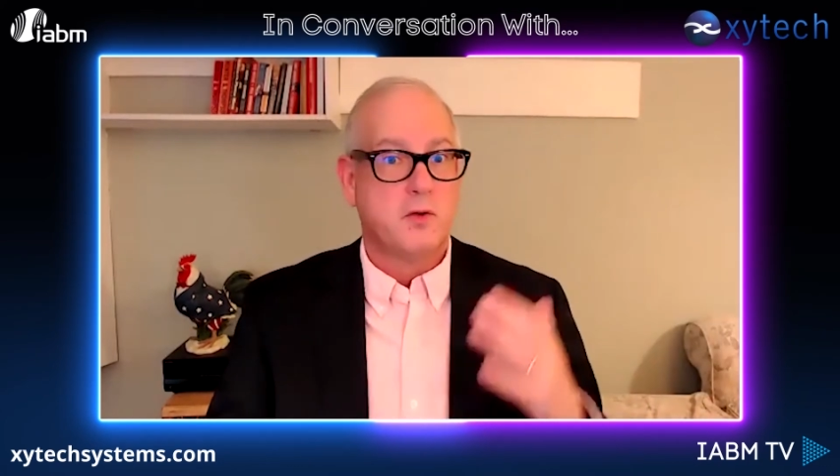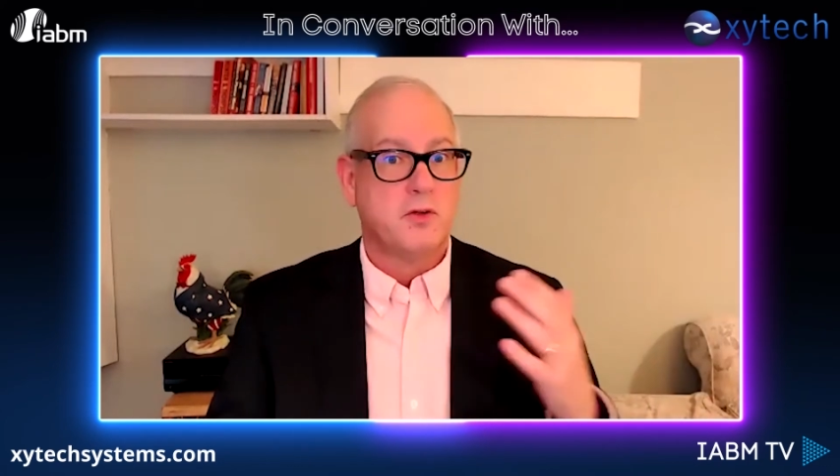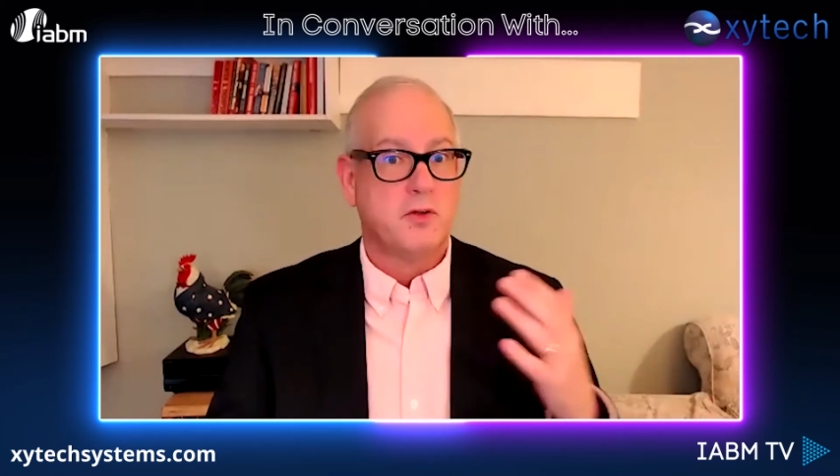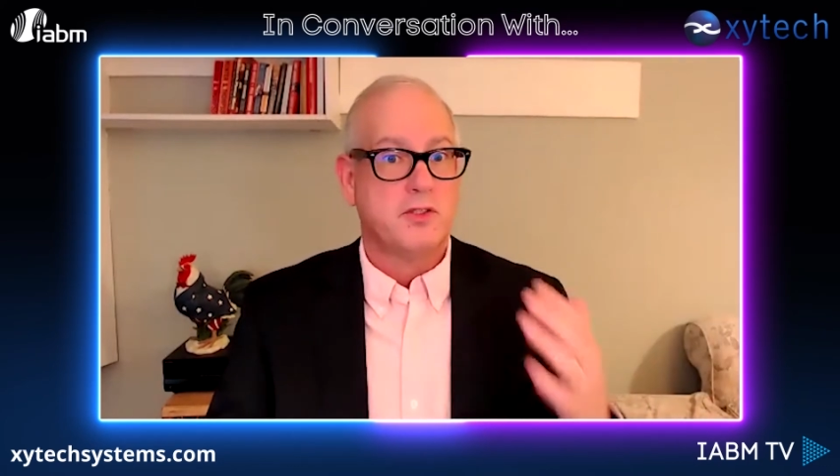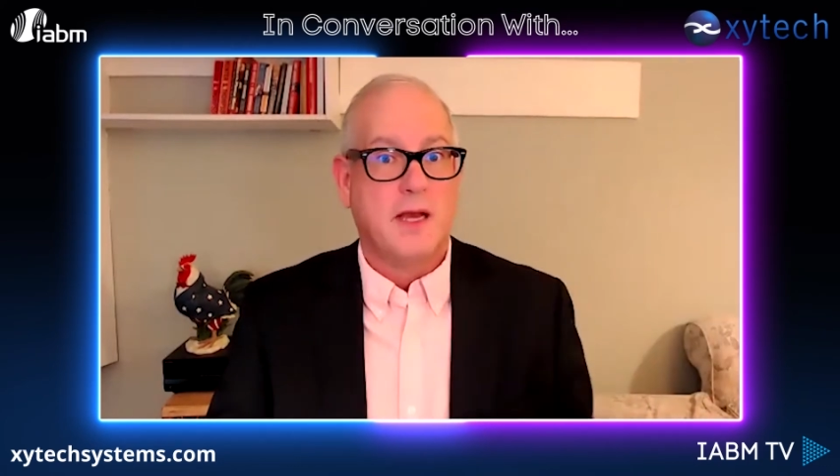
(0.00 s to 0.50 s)
or
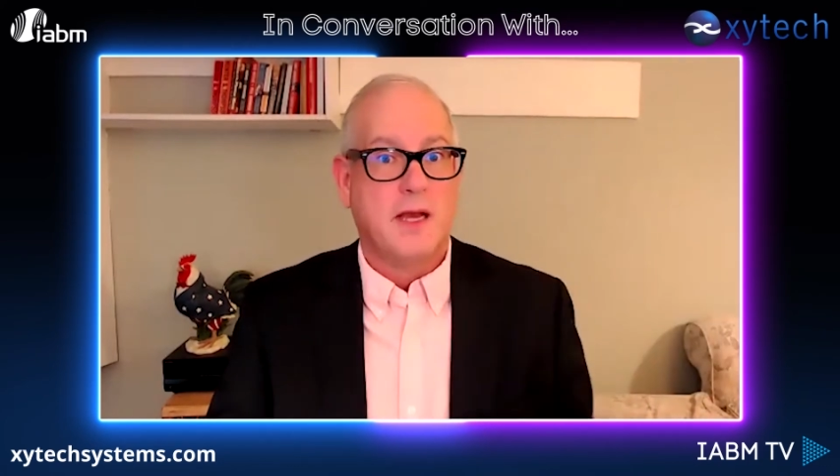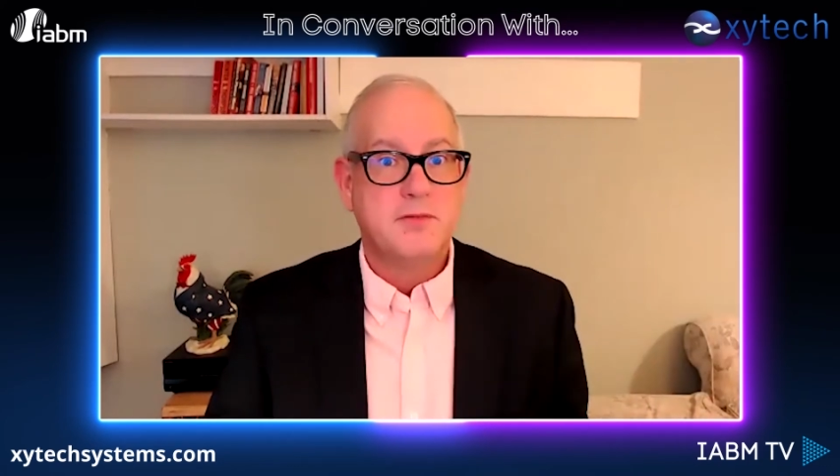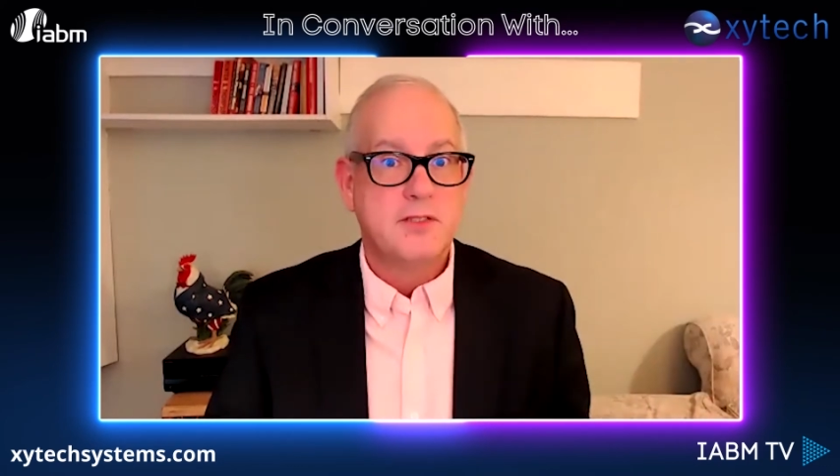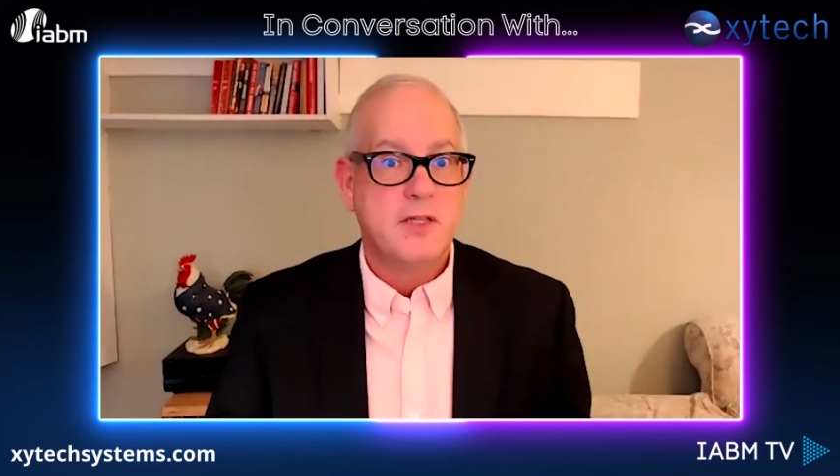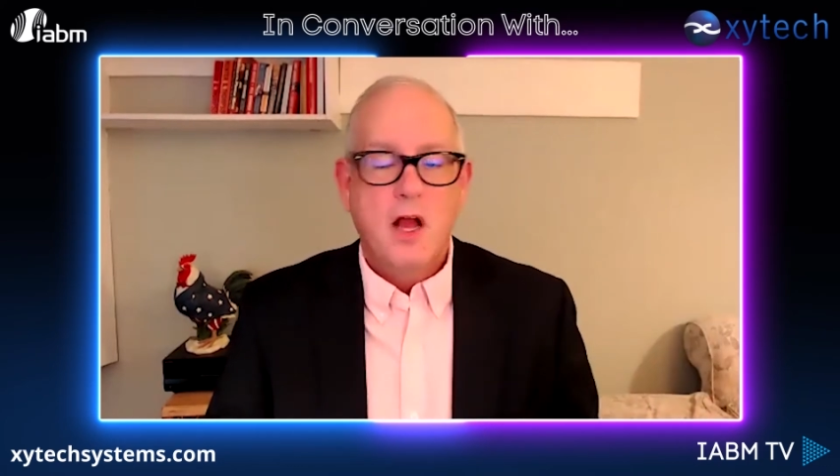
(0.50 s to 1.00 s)

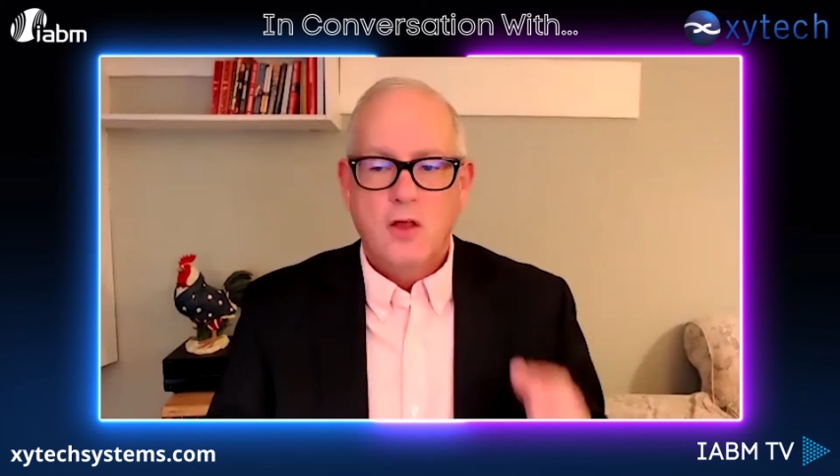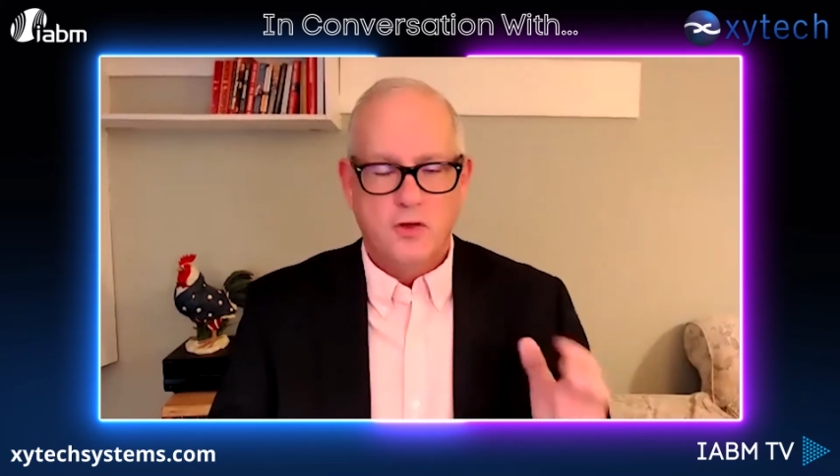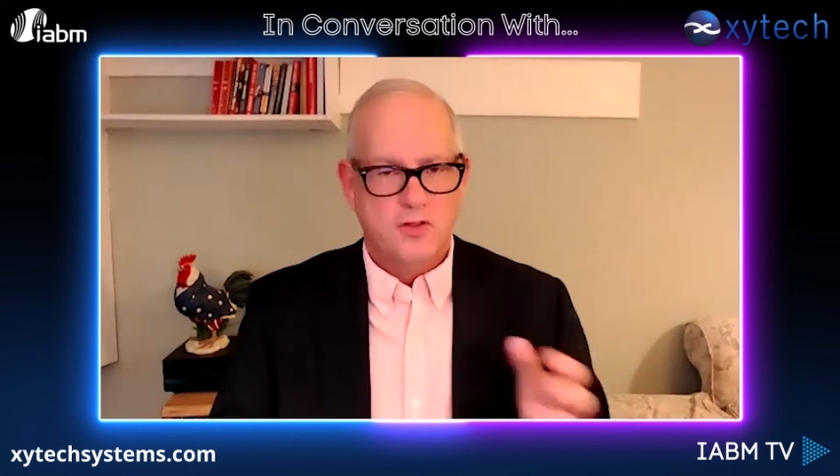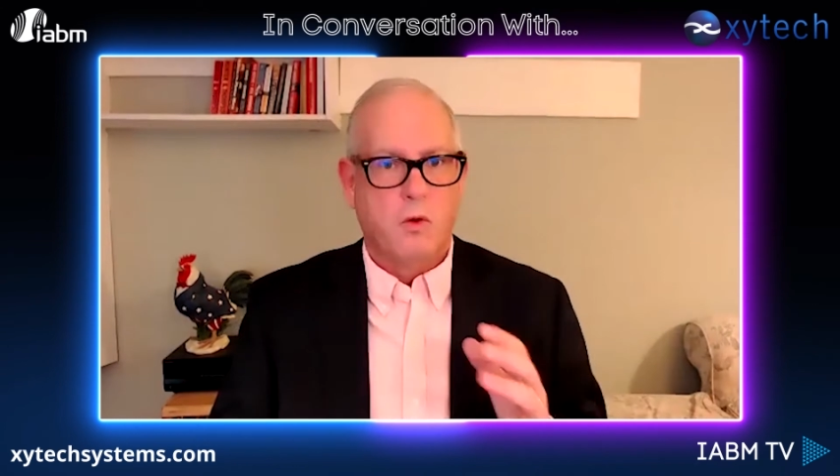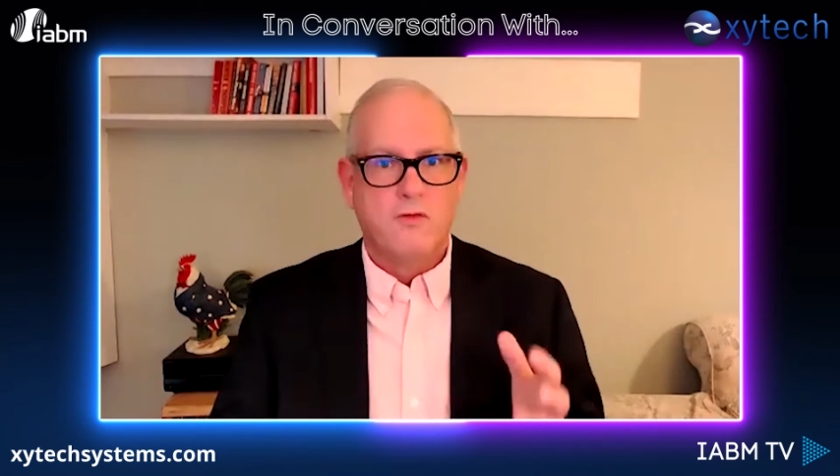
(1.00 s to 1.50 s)
steps.
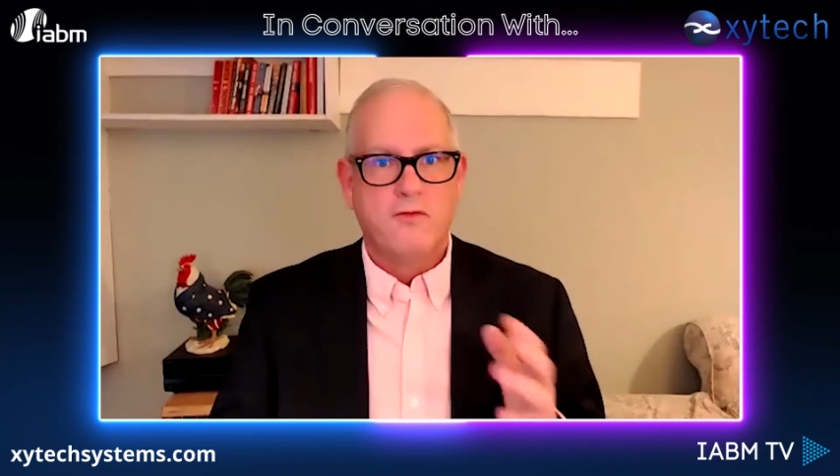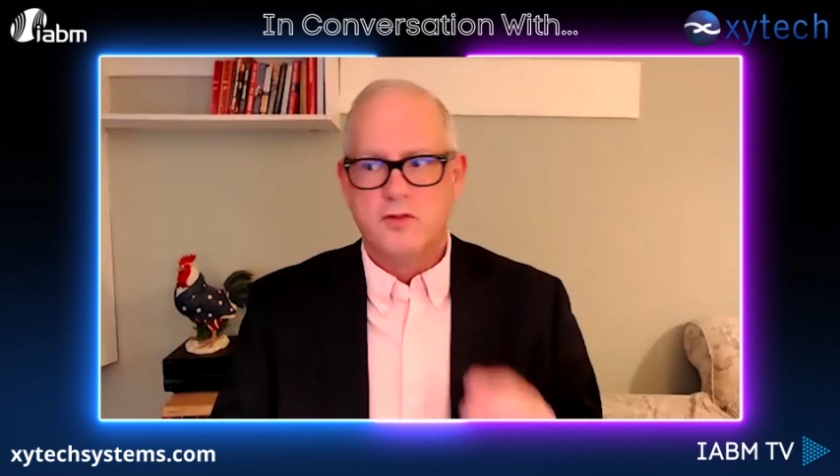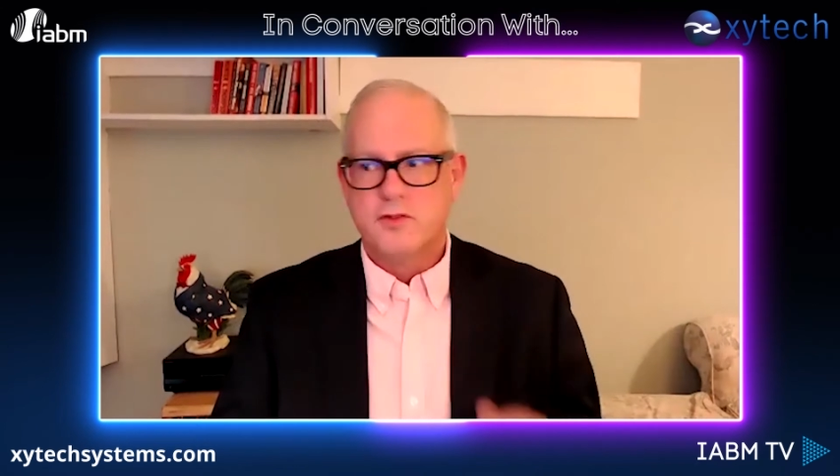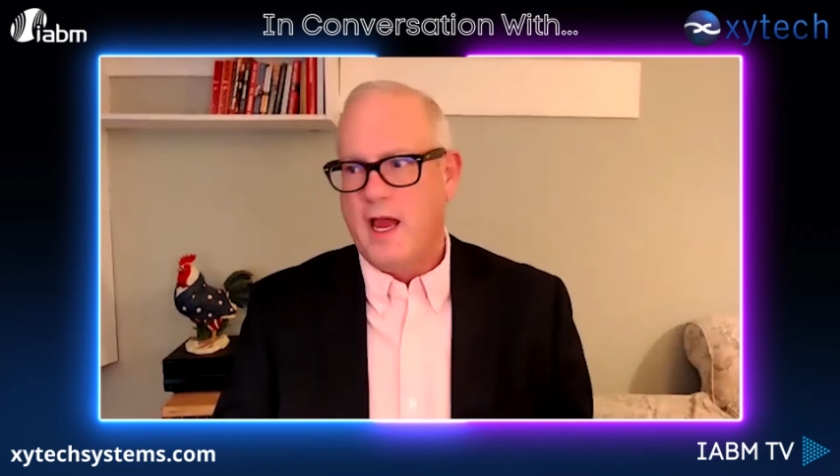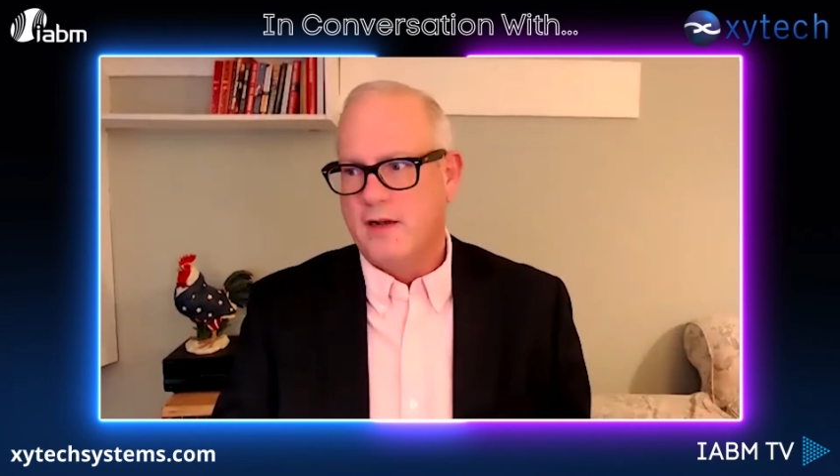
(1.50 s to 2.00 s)
Those
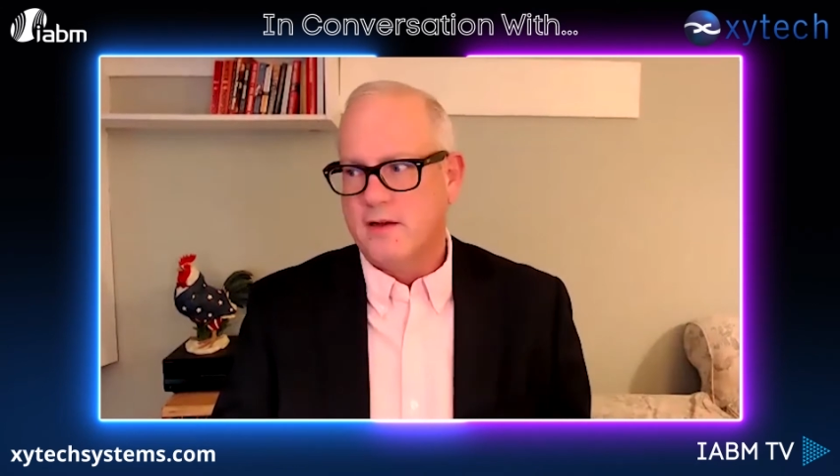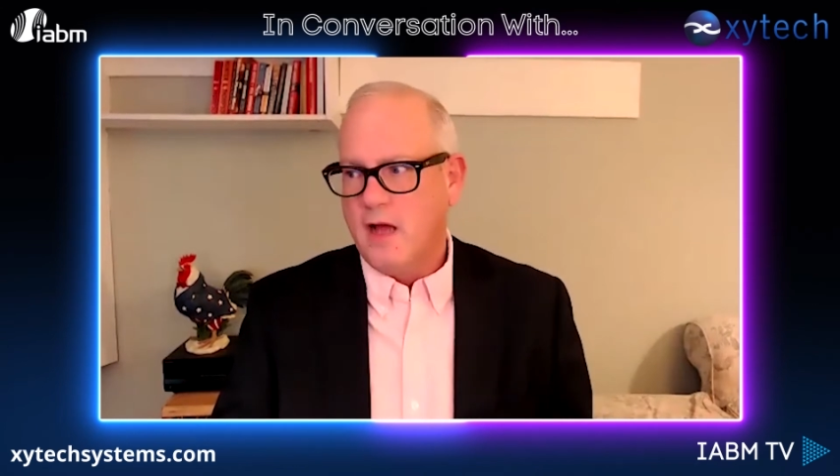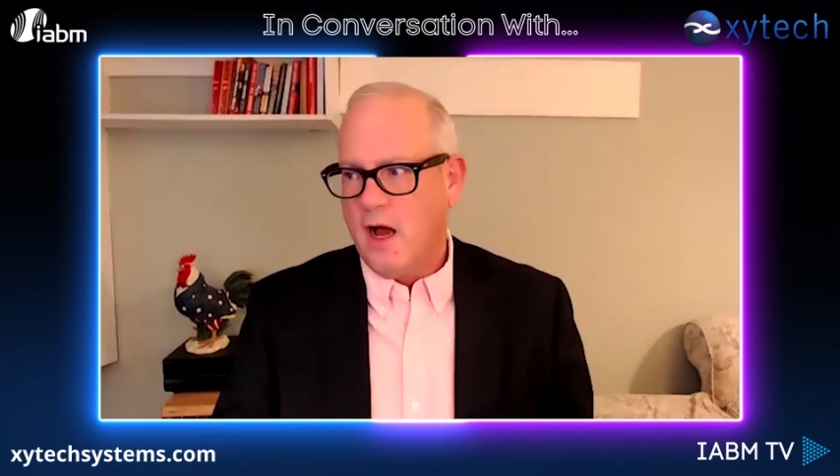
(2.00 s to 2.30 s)
workflows can